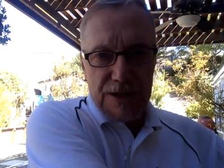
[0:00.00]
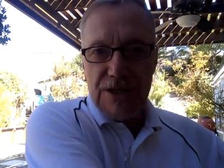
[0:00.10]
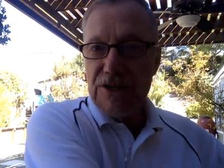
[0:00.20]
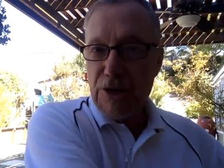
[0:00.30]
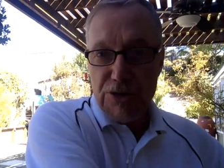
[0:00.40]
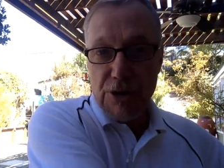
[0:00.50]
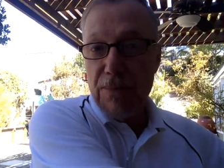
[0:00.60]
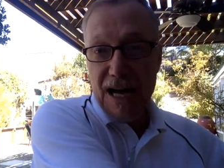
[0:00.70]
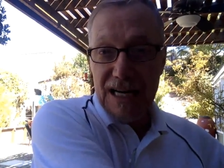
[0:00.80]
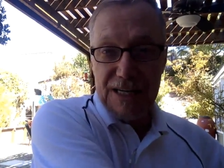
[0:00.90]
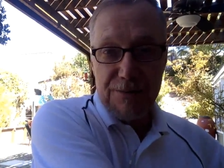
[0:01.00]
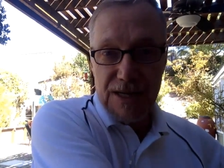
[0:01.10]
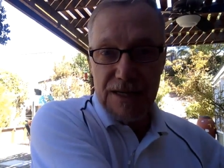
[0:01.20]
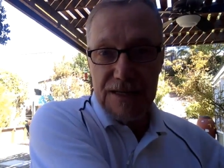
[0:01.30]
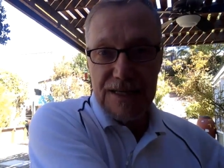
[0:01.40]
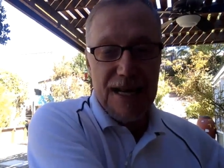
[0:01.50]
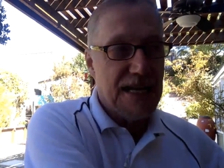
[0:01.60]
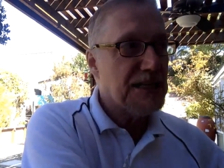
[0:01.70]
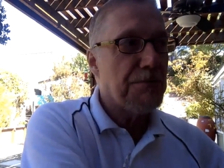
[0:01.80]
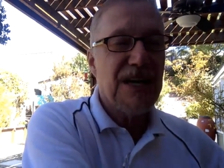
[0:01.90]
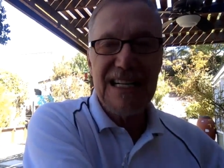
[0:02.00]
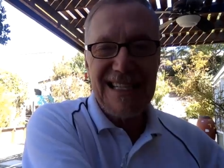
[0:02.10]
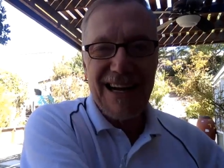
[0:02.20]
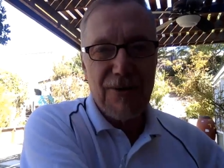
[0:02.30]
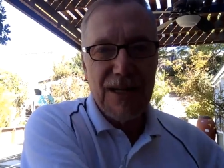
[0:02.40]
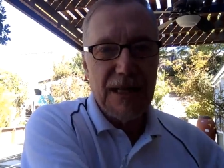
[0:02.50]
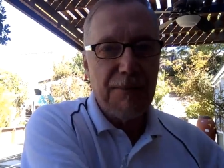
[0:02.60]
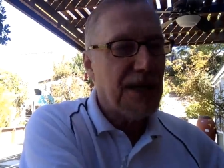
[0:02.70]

It's a social punishment in a sense, but it's not really a